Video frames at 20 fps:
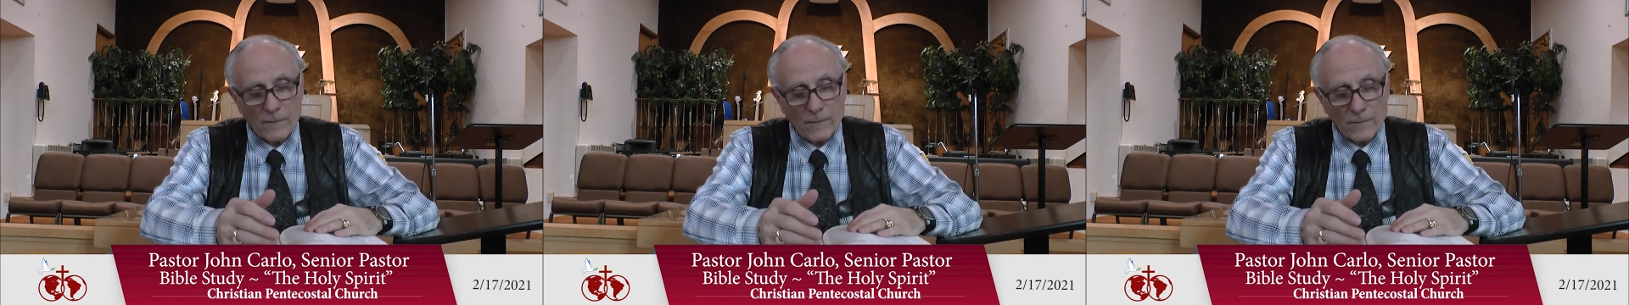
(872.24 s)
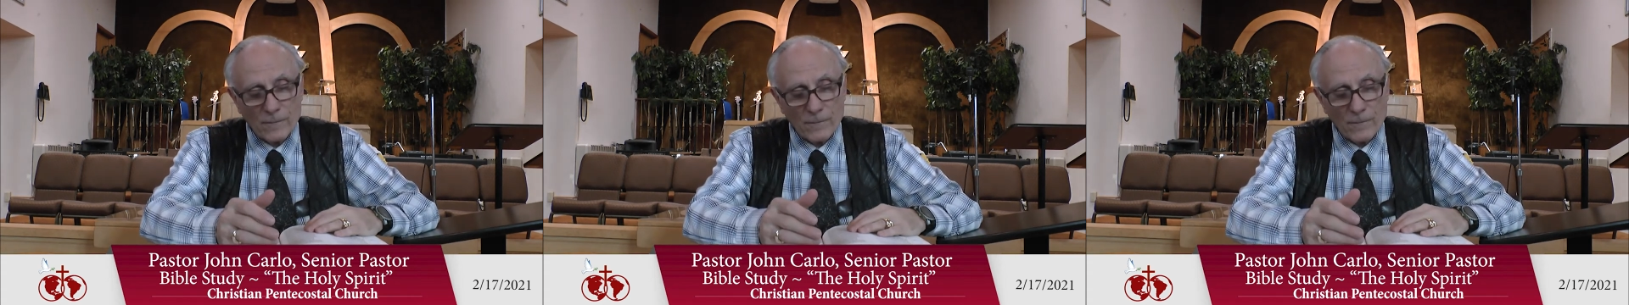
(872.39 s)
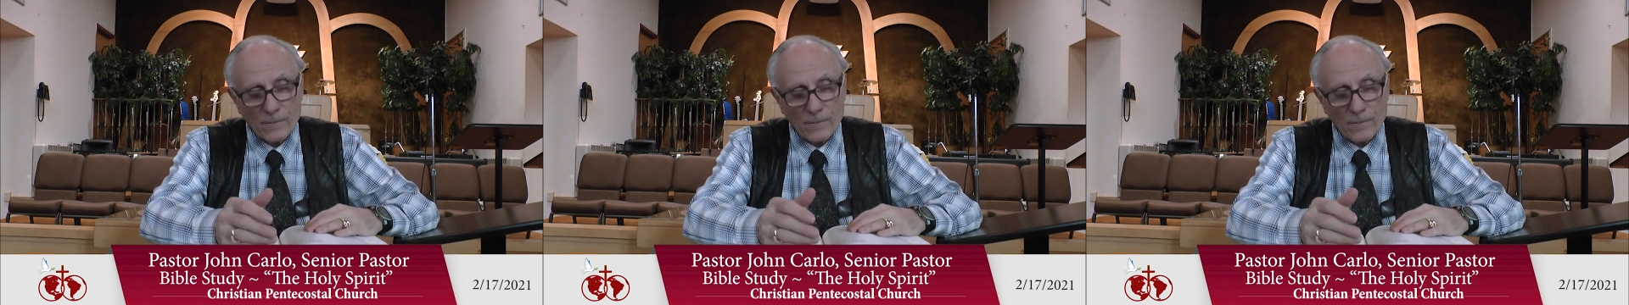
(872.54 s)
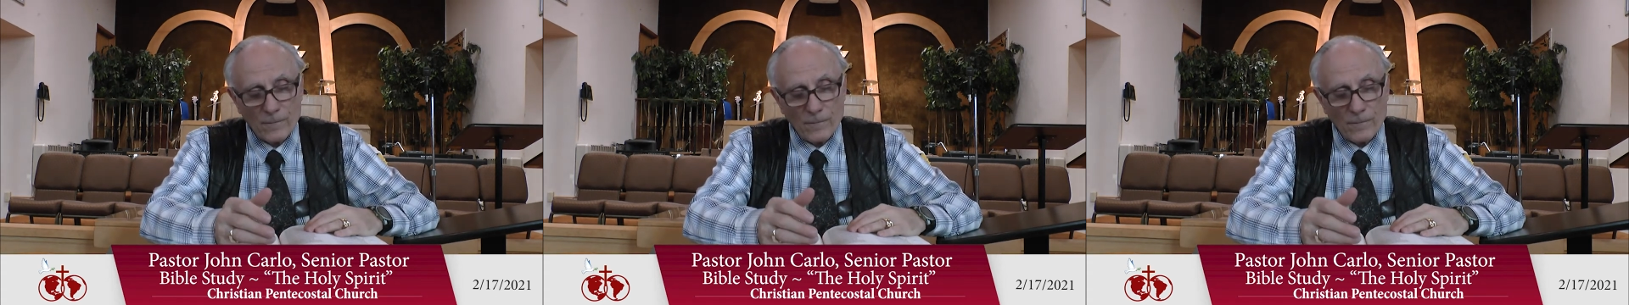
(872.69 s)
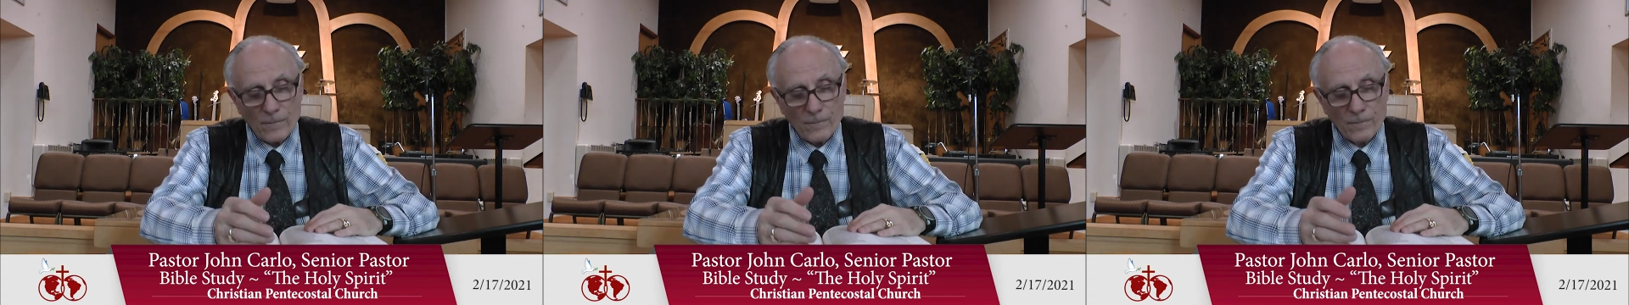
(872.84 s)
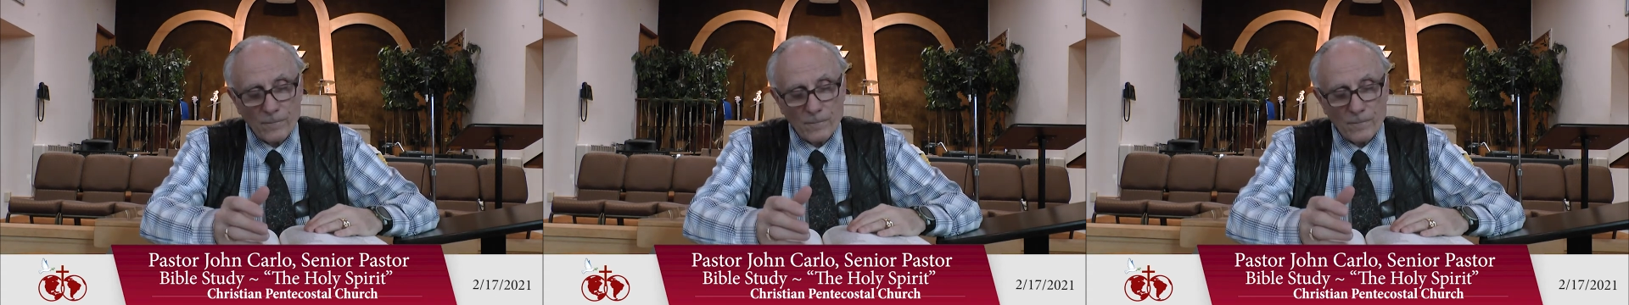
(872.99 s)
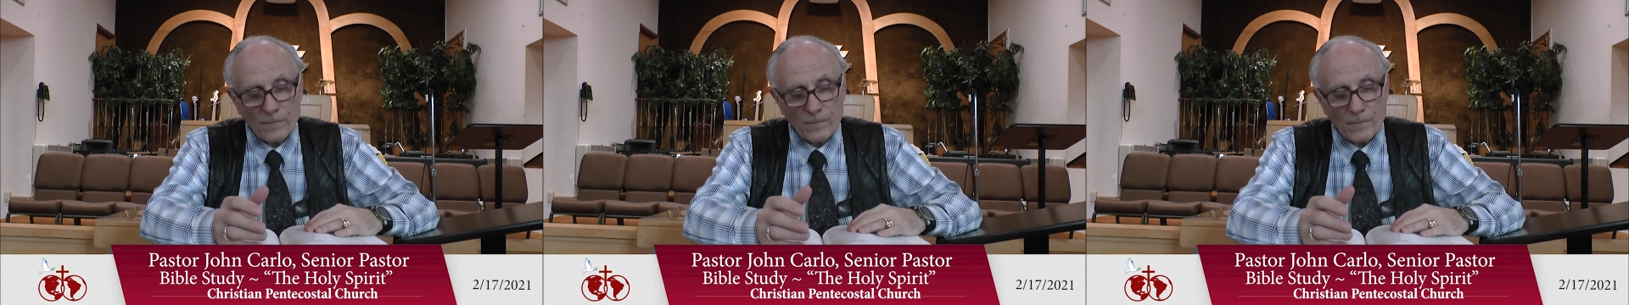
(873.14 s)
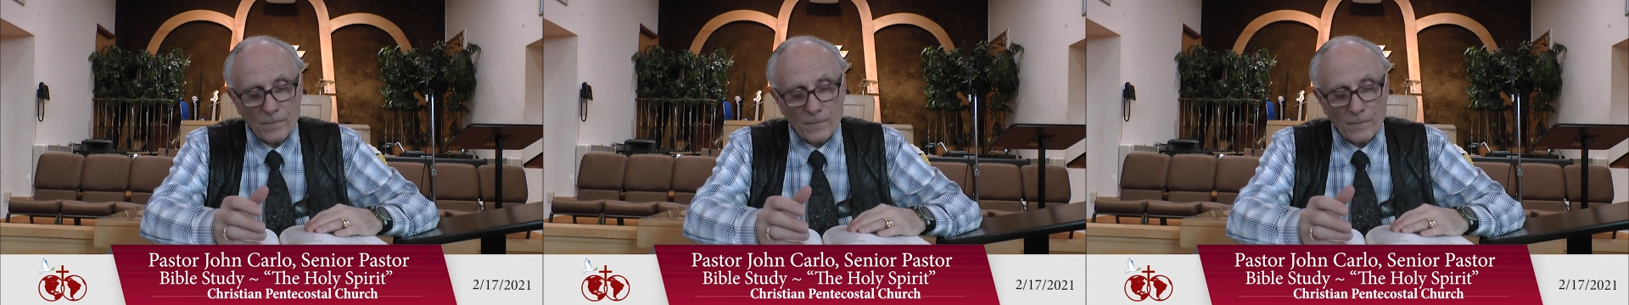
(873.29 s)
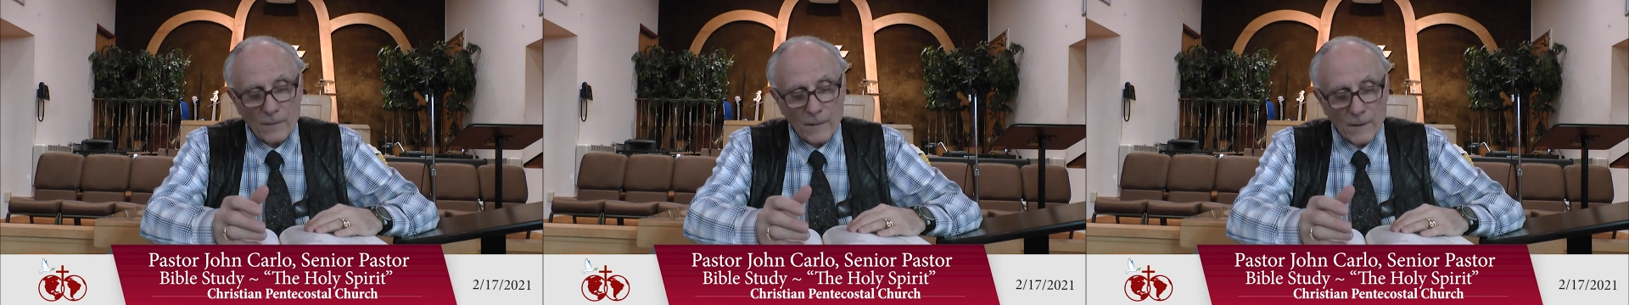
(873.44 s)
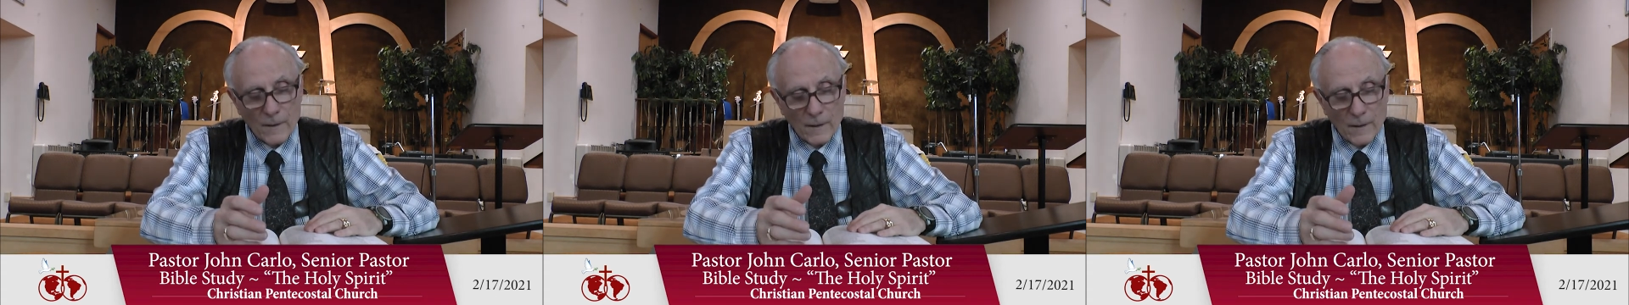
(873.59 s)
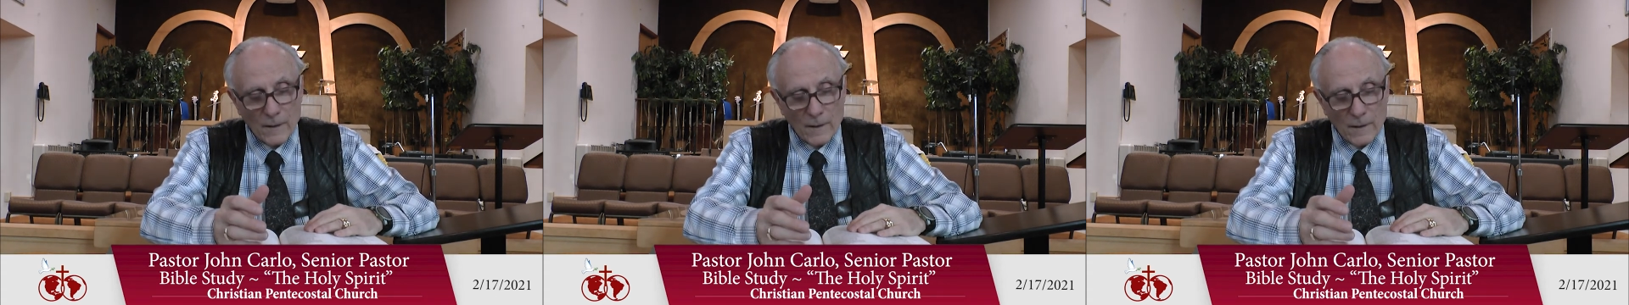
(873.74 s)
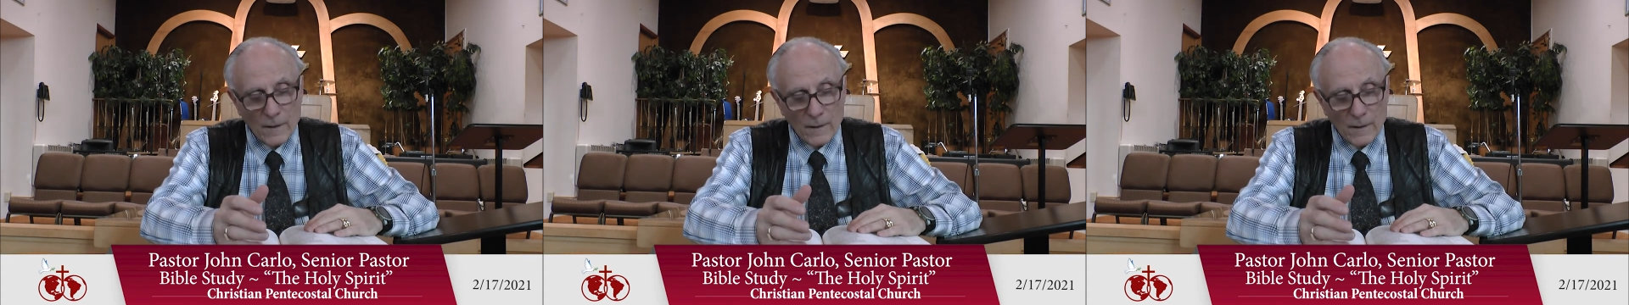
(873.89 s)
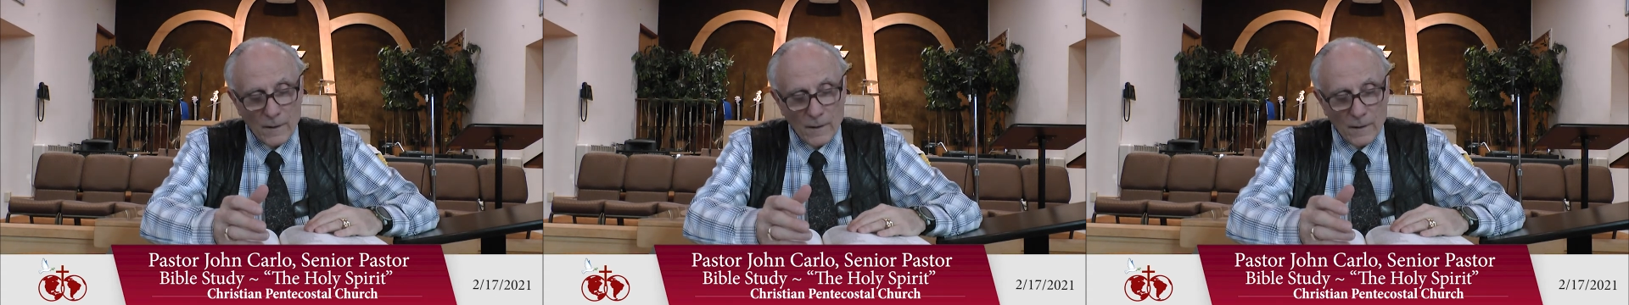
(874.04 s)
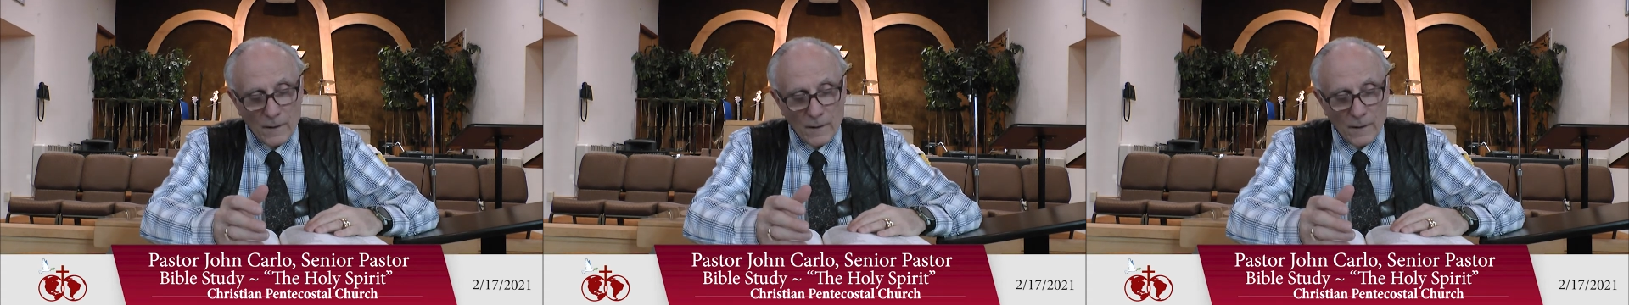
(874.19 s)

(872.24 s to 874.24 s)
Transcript: Nobody speaks.